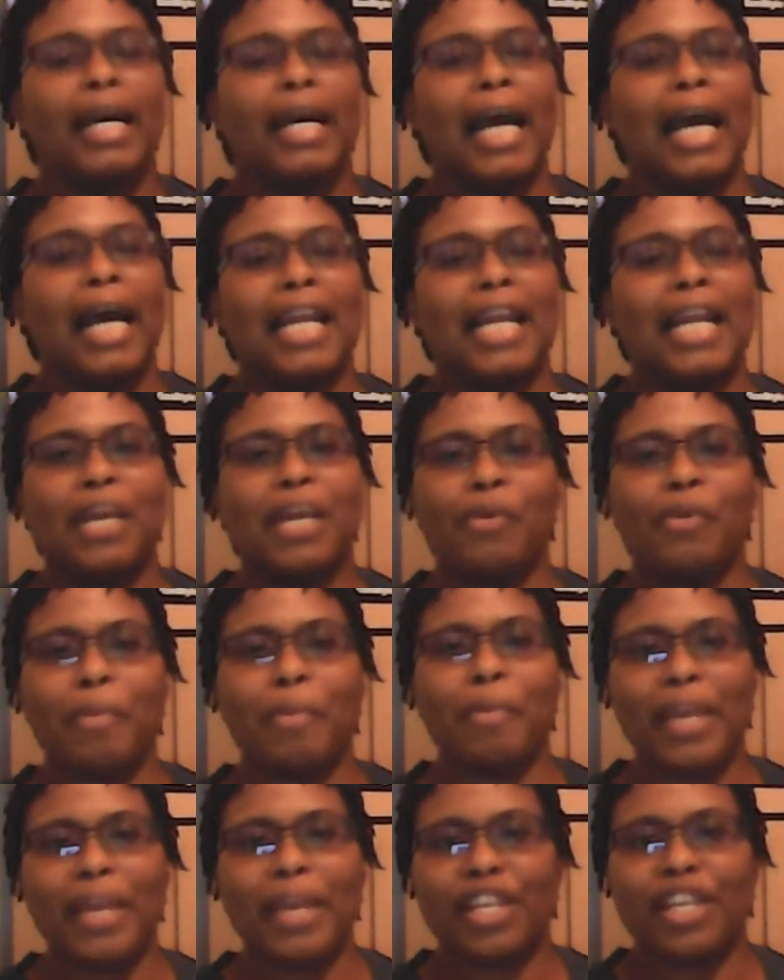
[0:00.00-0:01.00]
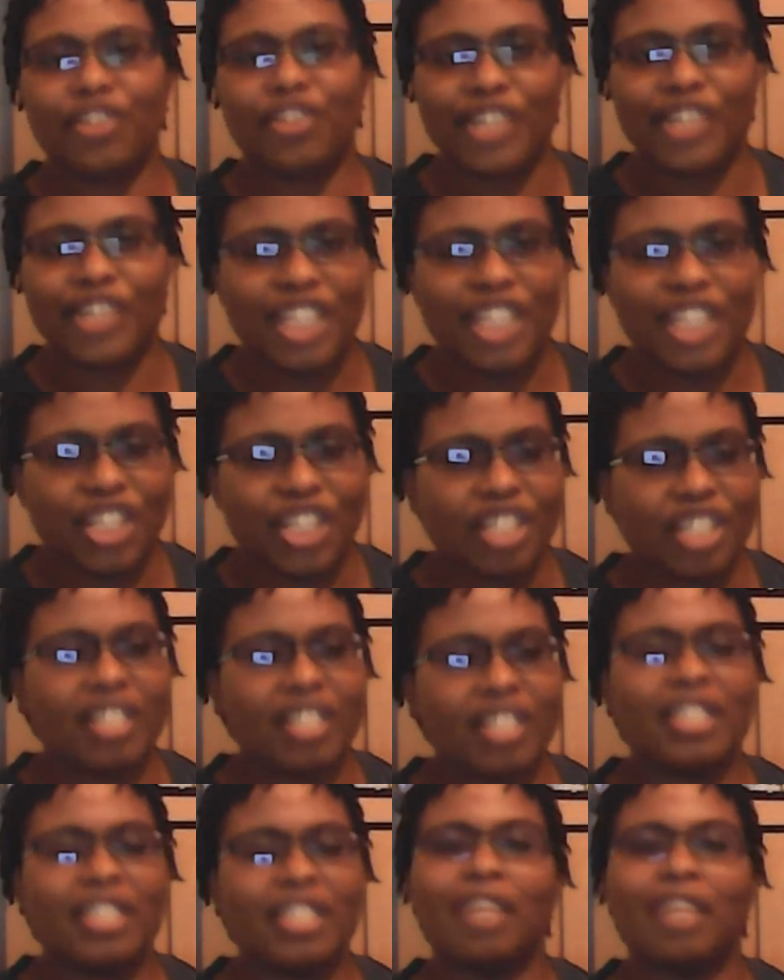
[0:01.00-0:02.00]
and then when we're making our
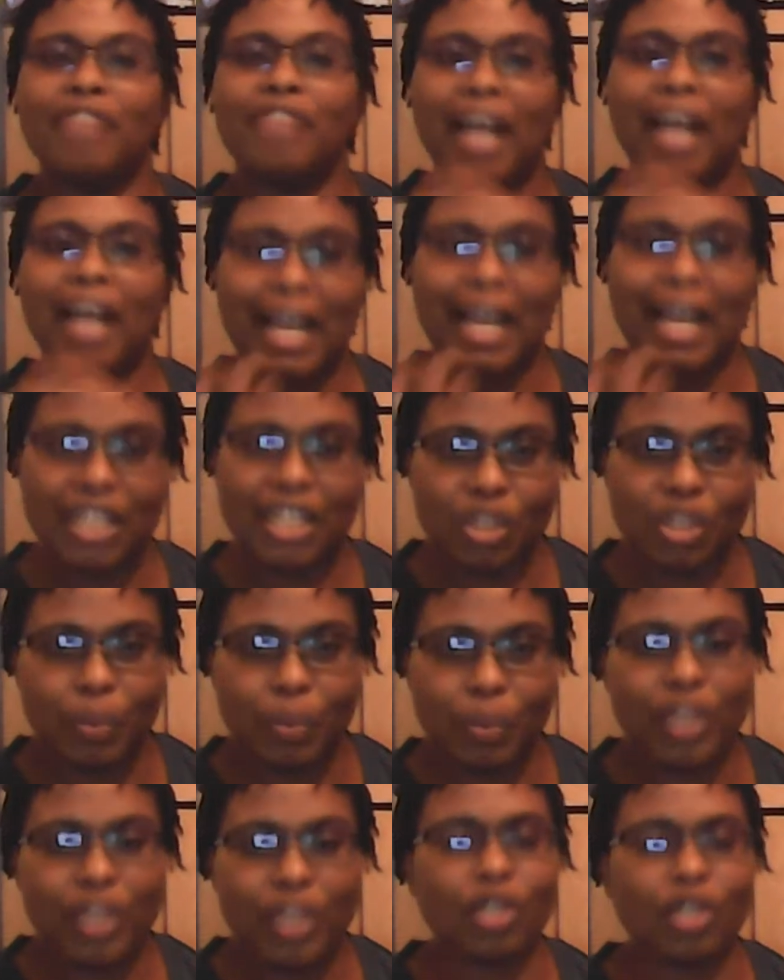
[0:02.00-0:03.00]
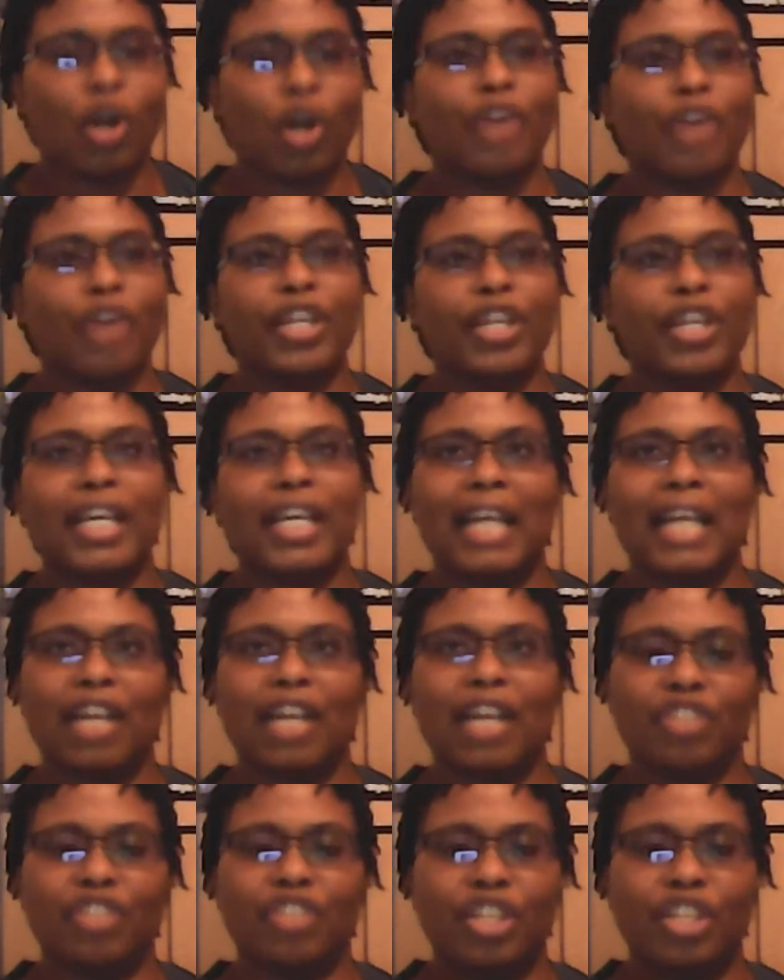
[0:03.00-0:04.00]
dishes, then we add it to it, or you can
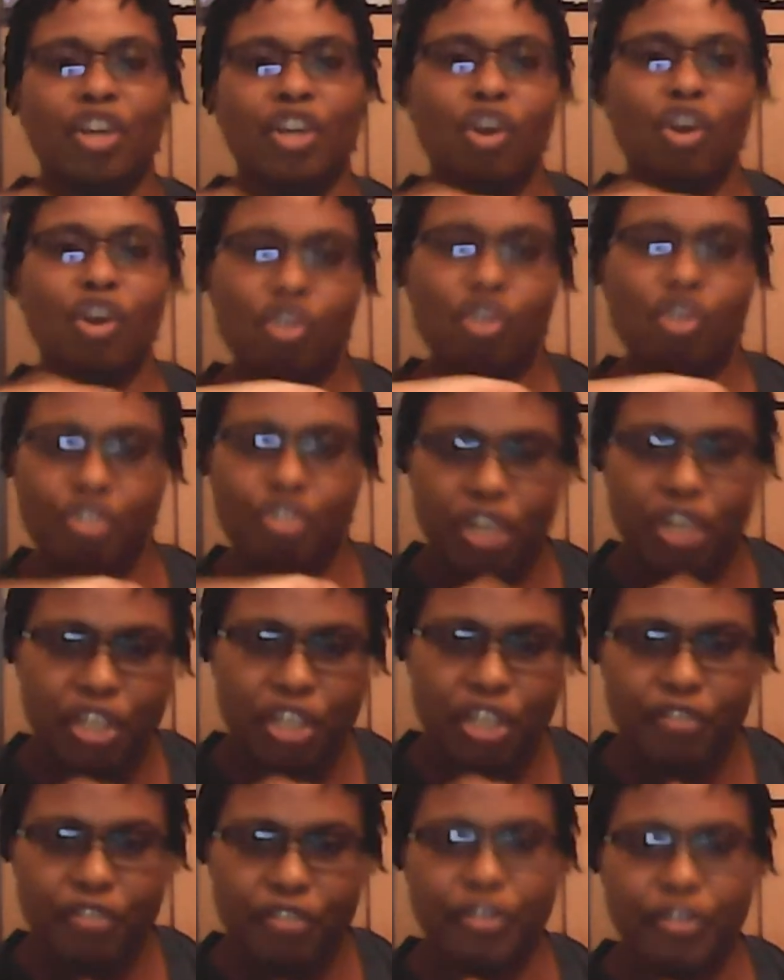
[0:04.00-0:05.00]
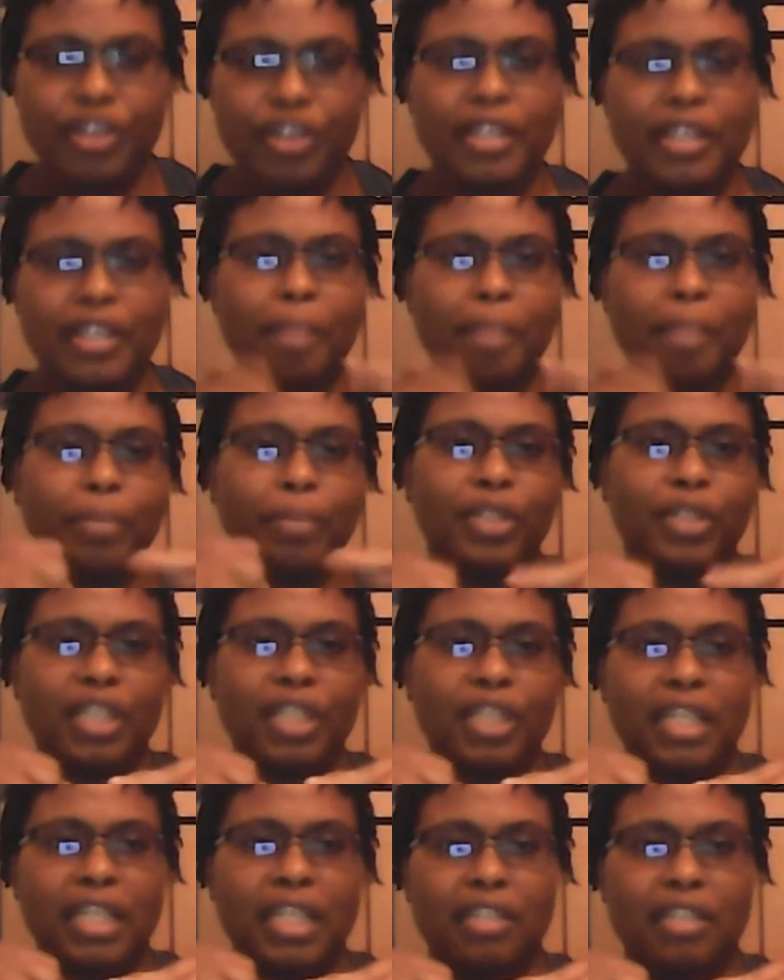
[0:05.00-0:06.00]
actually crush it first, then put it
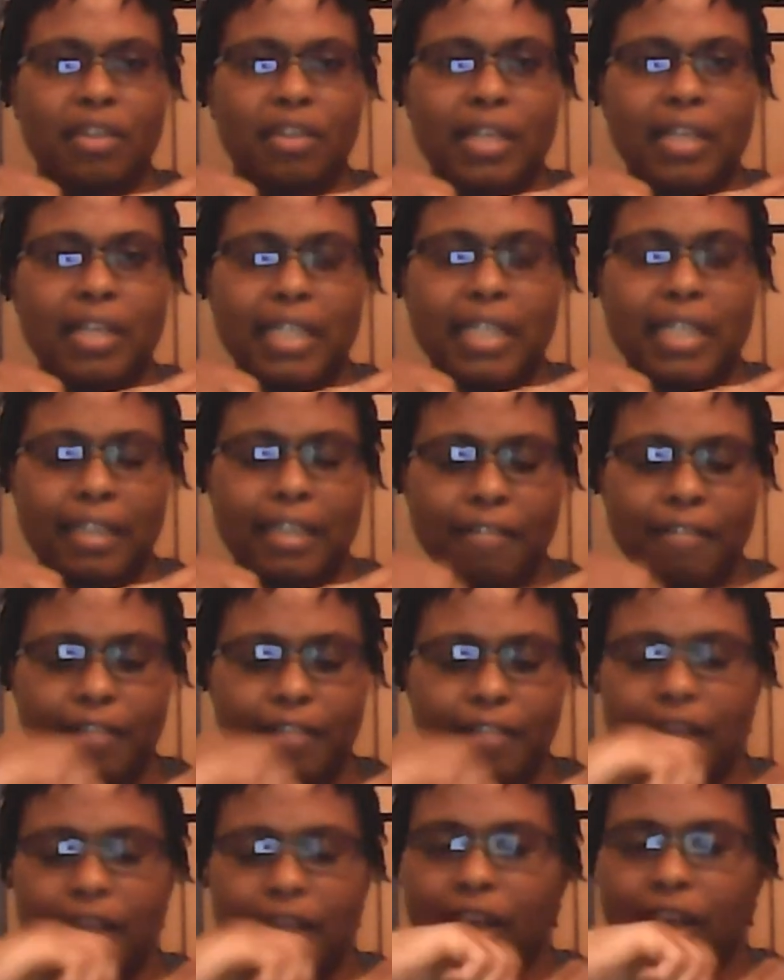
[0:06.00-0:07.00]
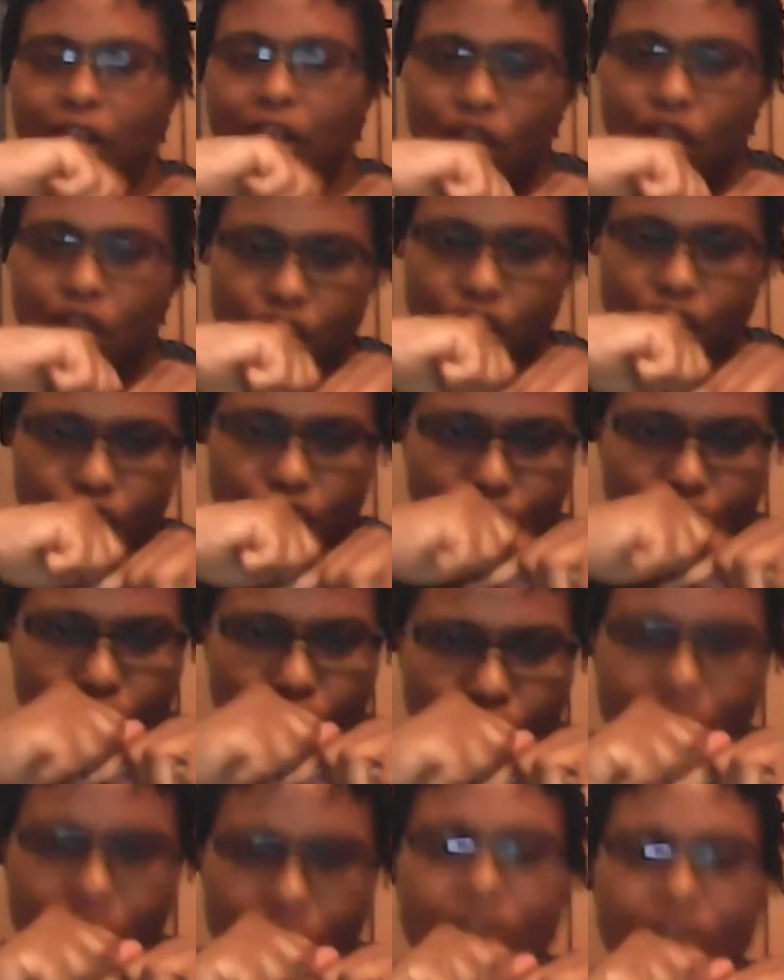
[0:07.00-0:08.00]
into a sieve,
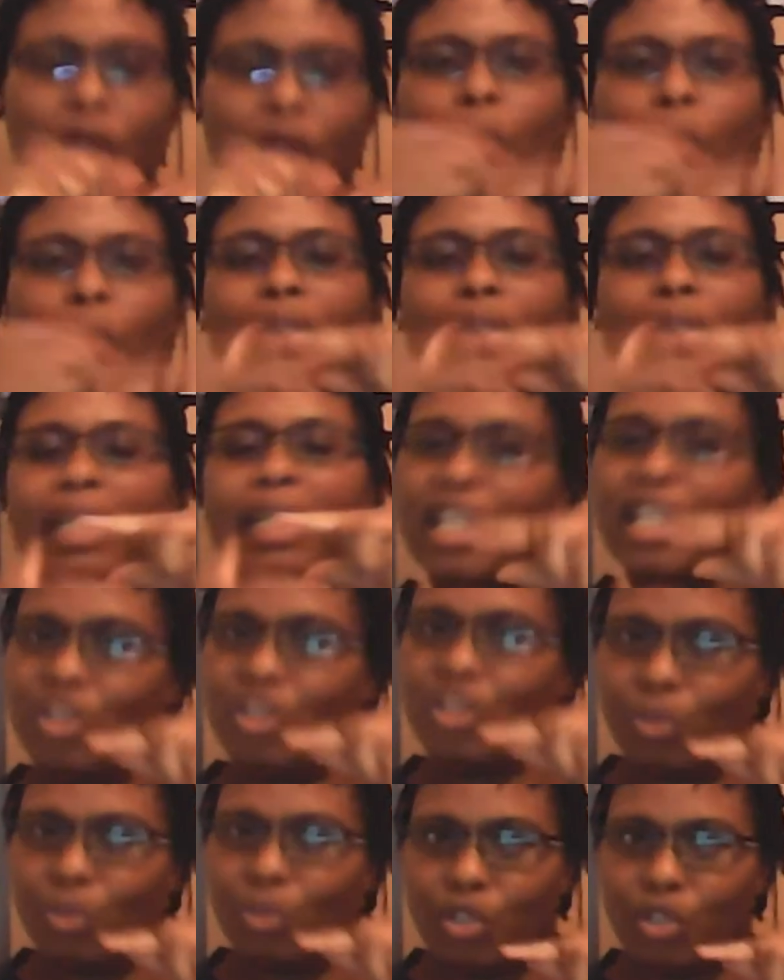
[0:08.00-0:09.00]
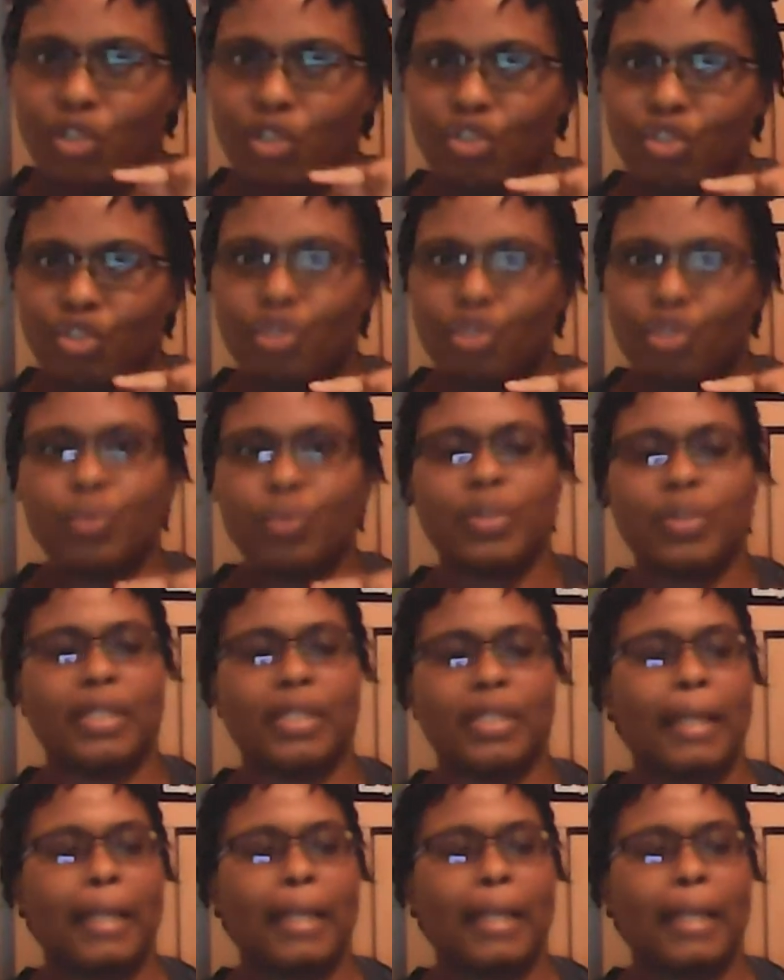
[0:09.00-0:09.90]
juice it out, and then use the juice.